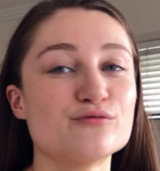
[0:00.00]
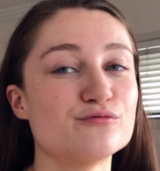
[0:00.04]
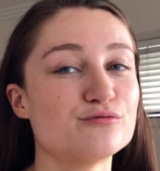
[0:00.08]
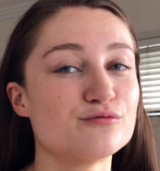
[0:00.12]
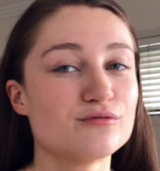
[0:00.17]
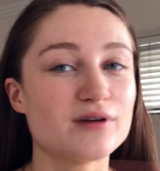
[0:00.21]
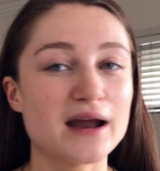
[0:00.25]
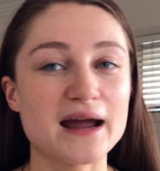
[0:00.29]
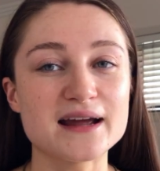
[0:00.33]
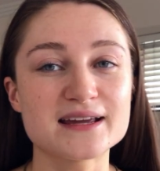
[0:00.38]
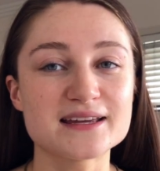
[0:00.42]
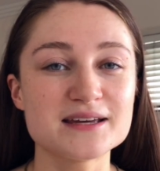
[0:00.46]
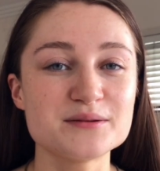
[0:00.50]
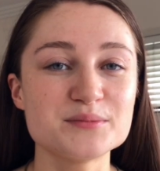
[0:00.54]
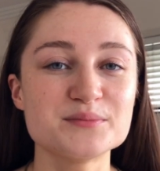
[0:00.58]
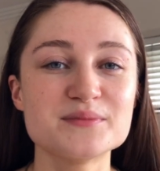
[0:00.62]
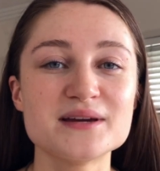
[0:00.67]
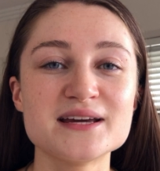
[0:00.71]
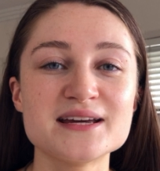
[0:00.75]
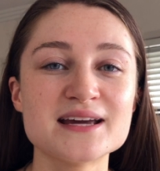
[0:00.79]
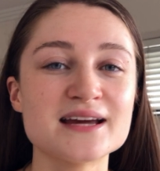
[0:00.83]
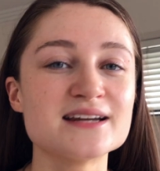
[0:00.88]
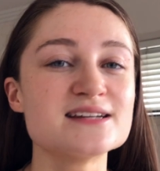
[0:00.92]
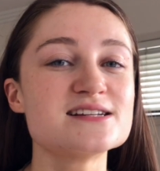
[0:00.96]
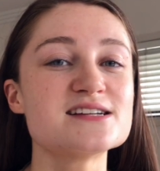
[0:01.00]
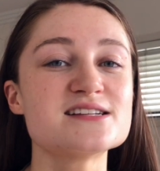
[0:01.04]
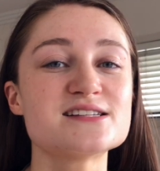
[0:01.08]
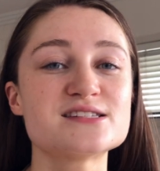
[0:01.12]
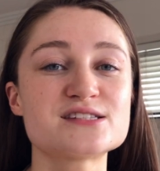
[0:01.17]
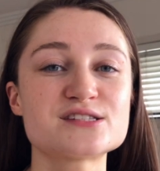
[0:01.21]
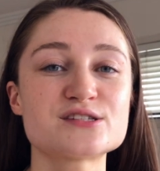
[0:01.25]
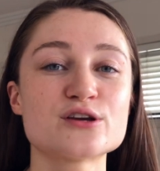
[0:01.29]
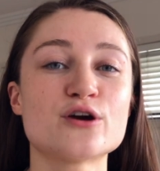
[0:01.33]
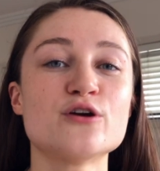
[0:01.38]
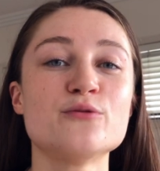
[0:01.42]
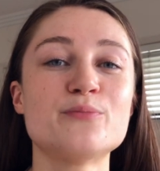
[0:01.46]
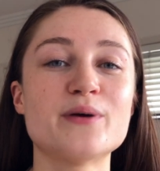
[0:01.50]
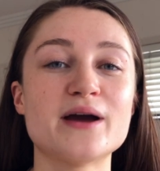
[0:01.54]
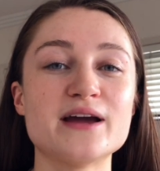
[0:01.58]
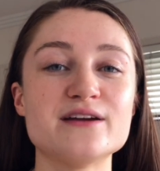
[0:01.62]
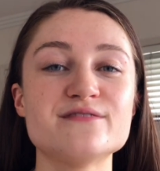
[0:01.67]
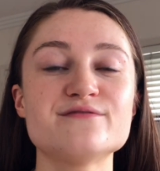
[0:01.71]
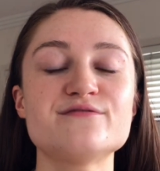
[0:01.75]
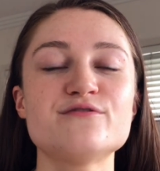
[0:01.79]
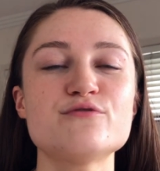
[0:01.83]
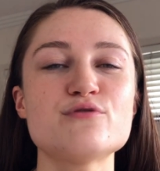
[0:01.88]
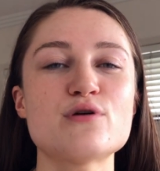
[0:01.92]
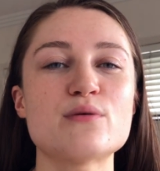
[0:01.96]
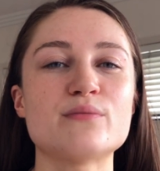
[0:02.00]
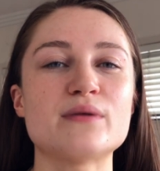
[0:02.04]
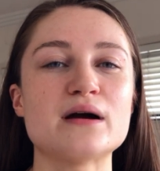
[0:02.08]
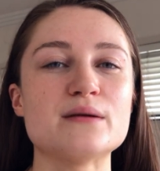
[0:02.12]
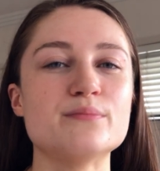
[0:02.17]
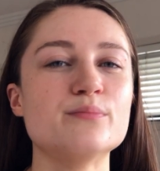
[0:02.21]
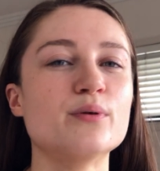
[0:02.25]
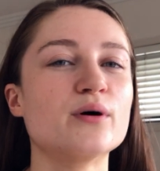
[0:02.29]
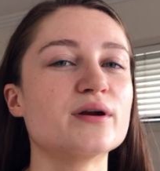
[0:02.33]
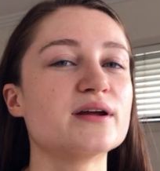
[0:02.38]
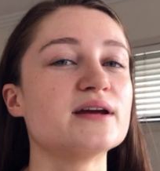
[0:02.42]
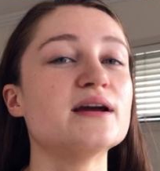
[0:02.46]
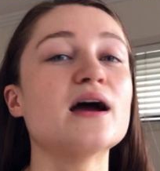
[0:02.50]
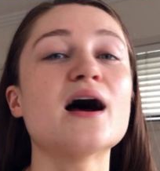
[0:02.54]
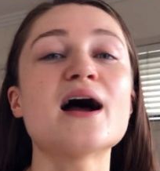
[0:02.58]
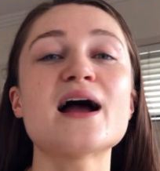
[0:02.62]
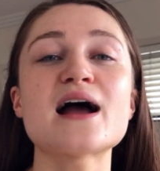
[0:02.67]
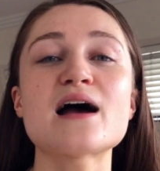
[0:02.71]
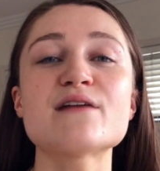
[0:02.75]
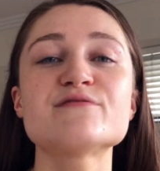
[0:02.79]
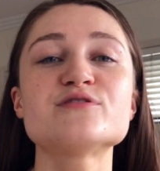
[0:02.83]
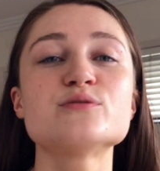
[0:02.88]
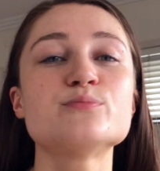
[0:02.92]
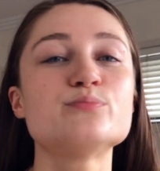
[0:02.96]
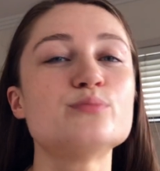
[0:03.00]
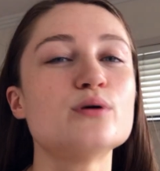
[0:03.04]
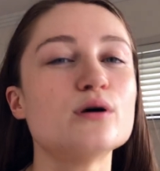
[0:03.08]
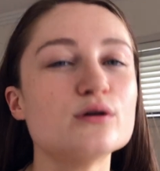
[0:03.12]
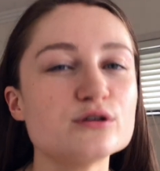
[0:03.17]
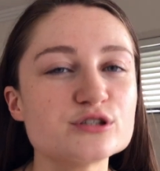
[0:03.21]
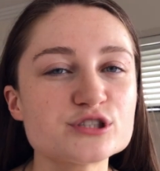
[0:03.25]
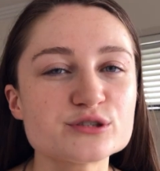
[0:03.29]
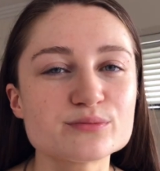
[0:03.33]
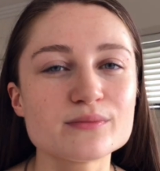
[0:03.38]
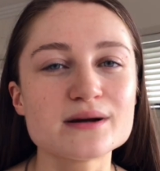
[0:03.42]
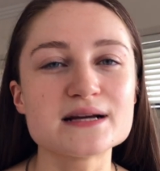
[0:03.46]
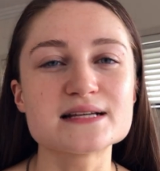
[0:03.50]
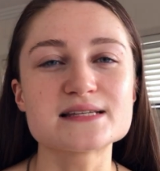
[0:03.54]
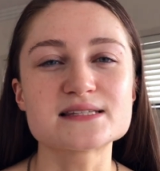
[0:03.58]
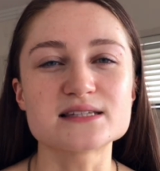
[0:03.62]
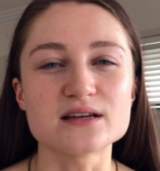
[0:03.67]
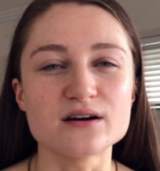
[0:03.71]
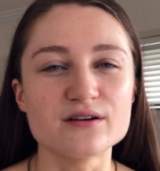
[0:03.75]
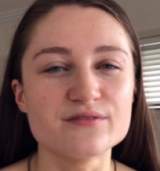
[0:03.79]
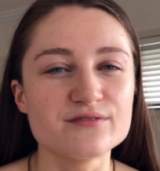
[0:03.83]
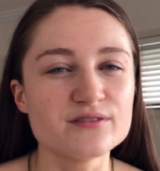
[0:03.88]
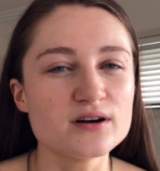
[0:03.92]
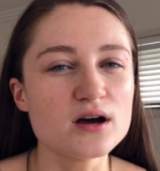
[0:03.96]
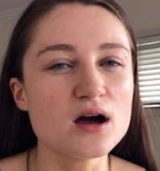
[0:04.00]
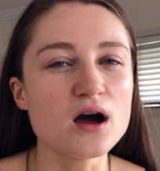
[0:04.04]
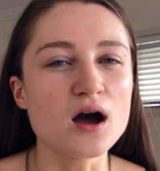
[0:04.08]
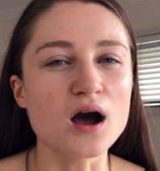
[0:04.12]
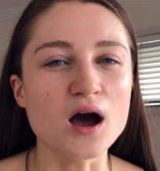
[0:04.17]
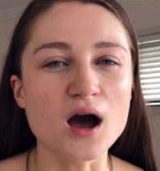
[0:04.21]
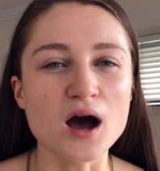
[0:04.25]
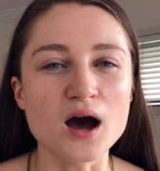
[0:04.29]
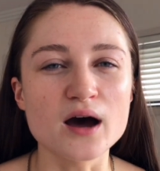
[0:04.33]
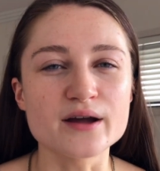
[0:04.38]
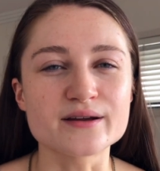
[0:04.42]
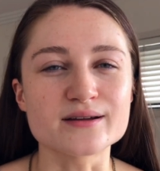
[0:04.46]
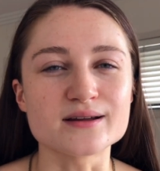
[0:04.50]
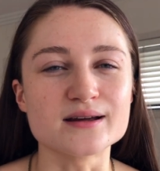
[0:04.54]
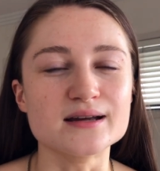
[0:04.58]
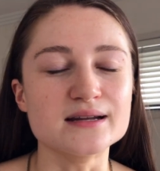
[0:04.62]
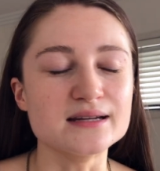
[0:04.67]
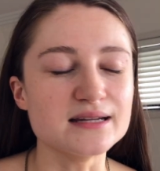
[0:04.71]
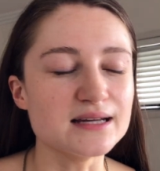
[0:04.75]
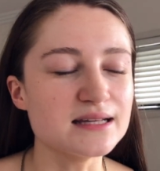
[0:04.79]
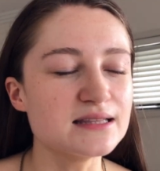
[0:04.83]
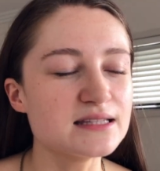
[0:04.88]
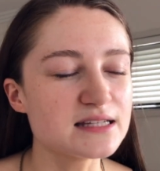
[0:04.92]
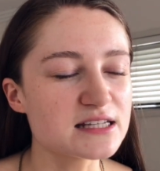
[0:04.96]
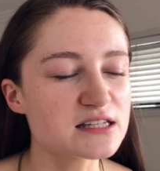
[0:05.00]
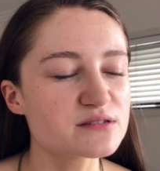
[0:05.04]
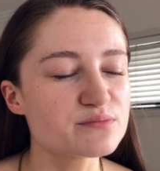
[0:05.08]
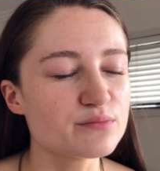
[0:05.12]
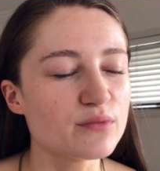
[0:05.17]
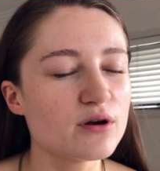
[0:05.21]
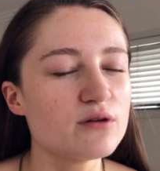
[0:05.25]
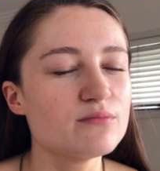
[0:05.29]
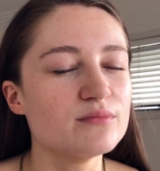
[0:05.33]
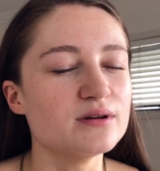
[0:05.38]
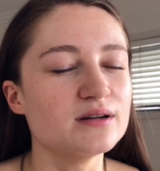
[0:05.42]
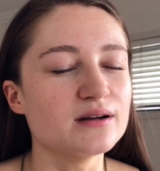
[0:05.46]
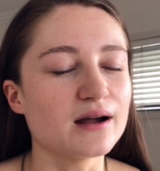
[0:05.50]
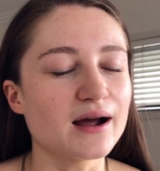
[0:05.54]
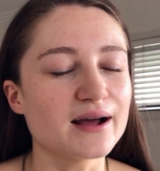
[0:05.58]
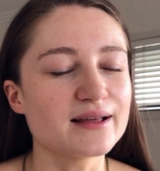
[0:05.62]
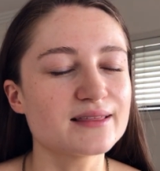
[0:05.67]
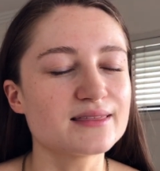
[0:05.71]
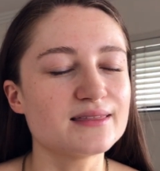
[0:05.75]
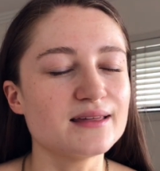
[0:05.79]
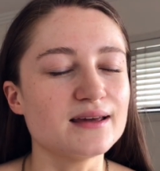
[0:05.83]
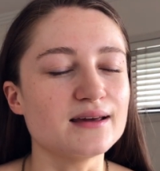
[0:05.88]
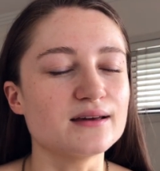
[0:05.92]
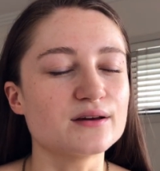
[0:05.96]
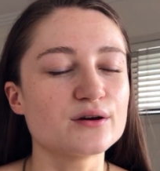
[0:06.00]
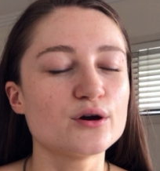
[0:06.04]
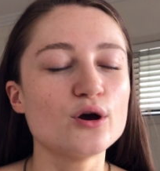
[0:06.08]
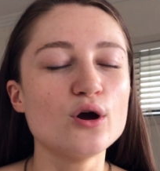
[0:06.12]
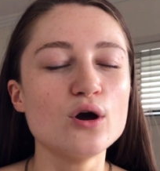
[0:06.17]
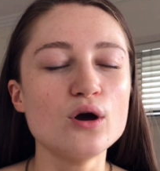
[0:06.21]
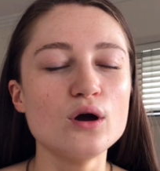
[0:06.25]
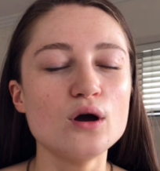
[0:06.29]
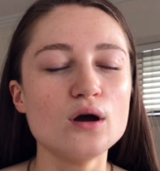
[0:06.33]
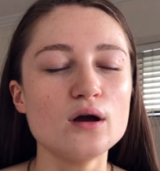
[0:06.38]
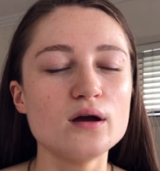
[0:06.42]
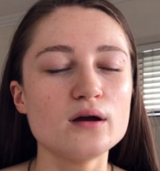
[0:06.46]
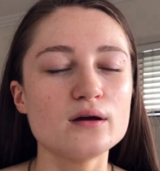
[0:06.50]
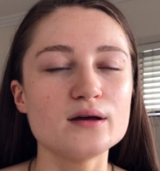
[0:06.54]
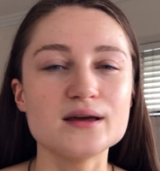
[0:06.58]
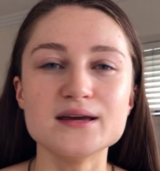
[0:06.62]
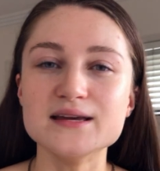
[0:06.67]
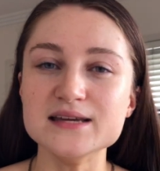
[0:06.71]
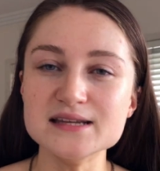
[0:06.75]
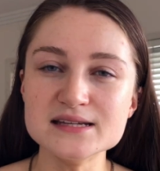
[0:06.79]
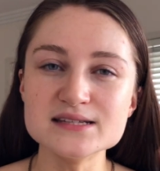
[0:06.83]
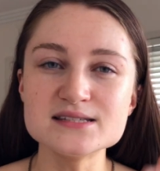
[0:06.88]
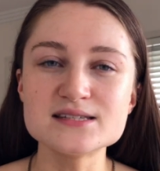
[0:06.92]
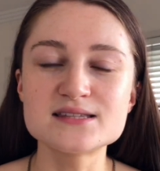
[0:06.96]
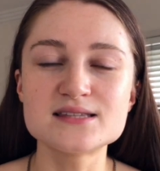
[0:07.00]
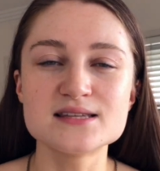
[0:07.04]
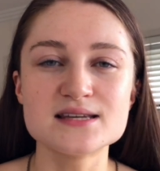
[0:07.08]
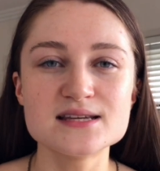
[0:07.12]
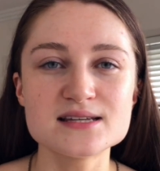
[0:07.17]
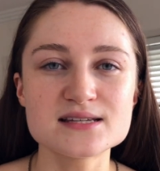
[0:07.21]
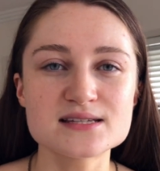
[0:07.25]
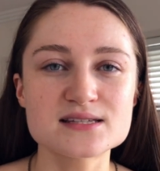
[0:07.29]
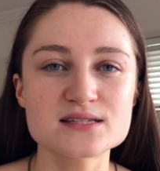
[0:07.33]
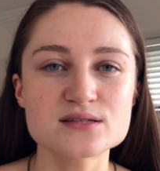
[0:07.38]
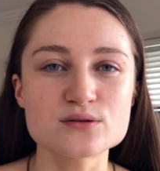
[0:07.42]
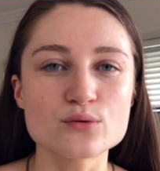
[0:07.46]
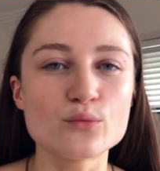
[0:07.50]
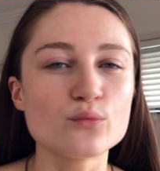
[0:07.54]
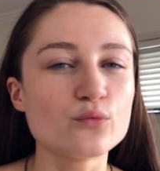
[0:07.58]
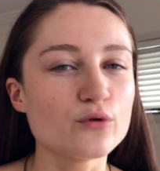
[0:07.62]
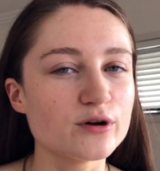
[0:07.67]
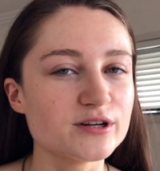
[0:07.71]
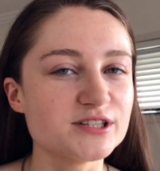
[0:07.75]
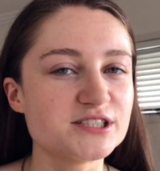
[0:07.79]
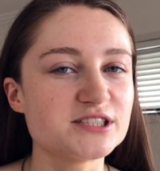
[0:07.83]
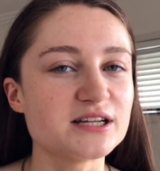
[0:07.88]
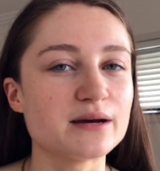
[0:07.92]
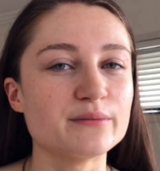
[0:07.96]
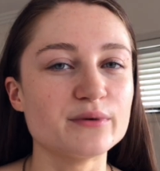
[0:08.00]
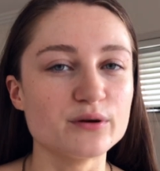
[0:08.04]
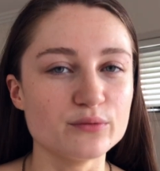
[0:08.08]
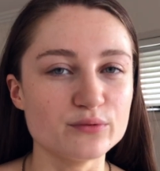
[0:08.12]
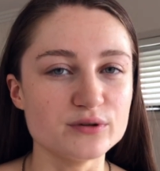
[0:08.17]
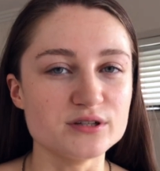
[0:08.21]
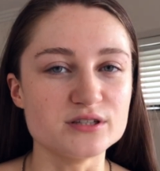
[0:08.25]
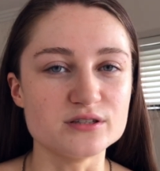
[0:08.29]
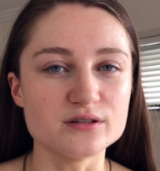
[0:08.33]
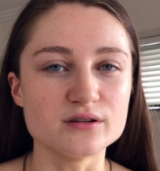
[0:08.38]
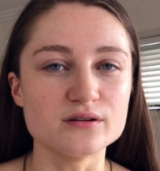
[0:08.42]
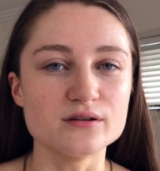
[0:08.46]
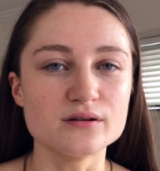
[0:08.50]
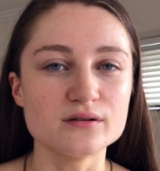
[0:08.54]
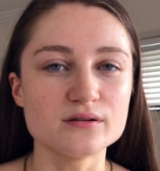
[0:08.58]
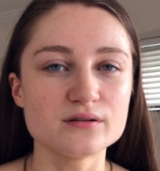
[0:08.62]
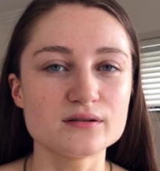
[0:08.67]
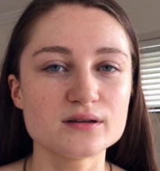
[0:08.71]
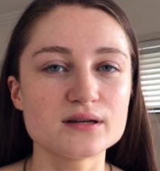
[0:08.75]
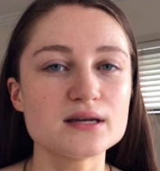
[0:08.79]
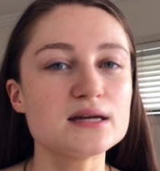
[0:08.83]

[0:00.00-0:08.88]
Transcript: wrecking me and it is so painful on my body, I have to push myself harder. And in this moment, I think, is this what Gemma would do?